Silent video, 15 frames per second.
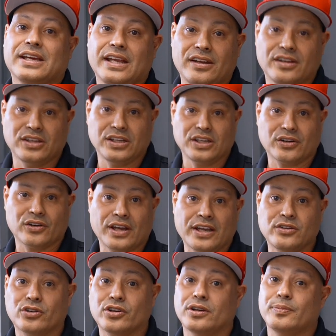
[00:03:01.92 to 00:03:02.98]
in a year
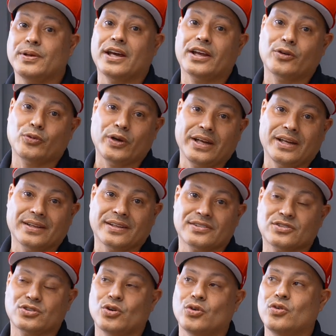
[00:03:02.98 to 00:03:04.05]
and you're gonna be on a waiting
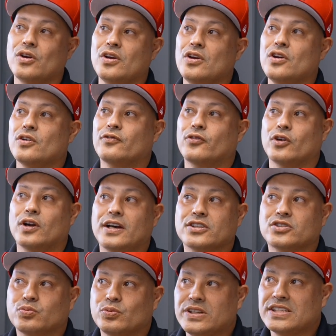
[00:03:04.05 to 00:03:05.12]
list. So for
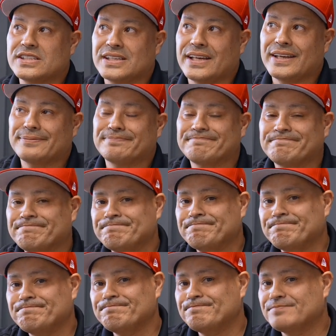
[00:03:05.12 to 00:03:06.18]
us, we said,
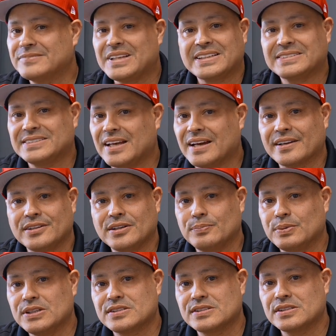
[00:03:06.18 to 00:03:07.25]
mm, that's not gonna
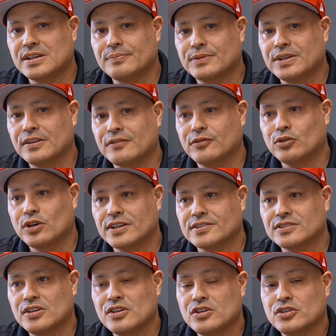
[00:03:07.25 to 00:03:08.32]
be something for
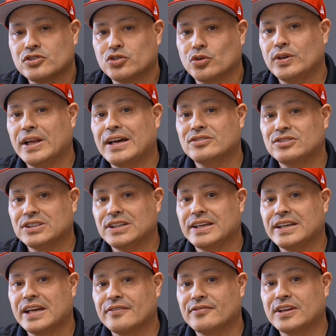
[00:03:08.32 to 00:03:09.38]
us. So now
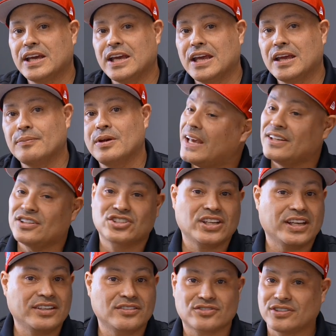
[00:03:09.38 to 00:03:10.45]
GAF came and
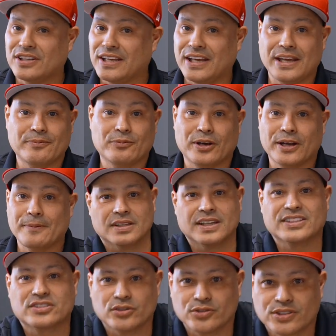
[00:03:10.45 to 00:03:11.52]
changed the game, right?
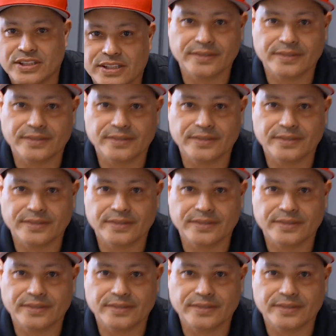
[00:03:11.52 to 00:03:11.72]
Let's go see